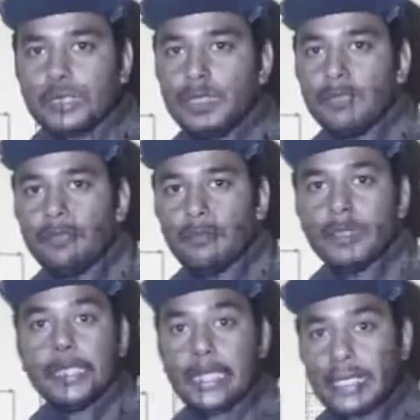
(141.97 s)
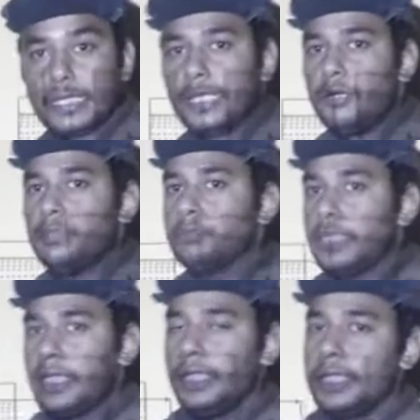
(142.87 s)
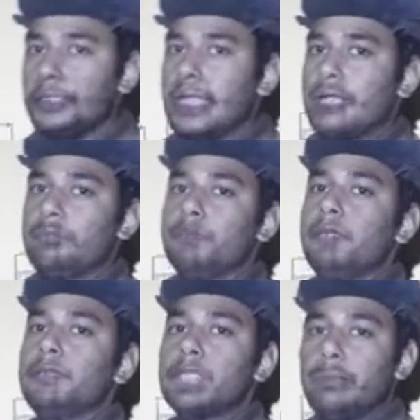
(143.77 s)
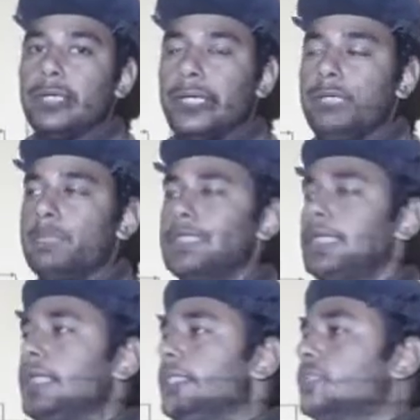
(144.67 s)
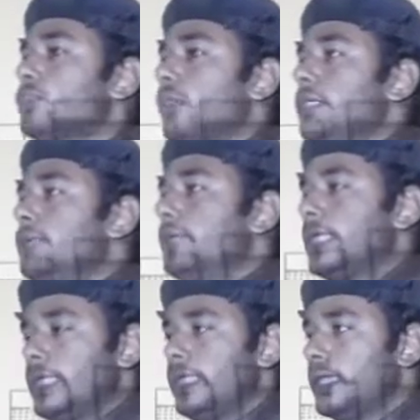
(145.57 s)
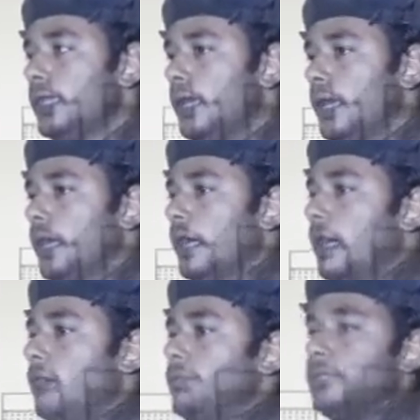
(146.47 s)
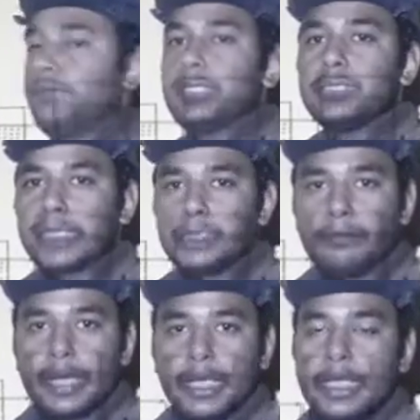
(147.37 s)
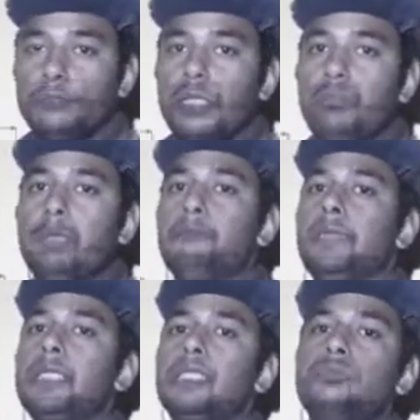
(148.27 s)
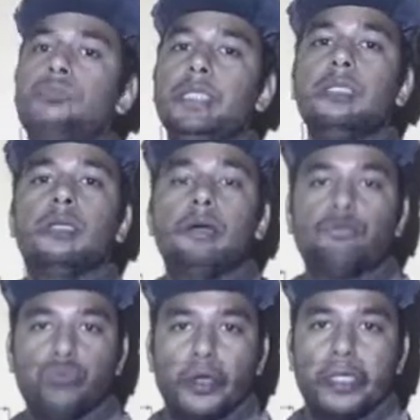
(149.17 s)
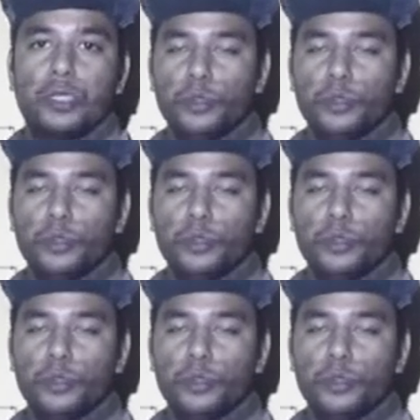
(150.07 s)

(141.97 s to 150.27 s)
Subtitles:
There will be the entry of the material that we will be separating. Basically the solid material of different sized particle will be mixed with water.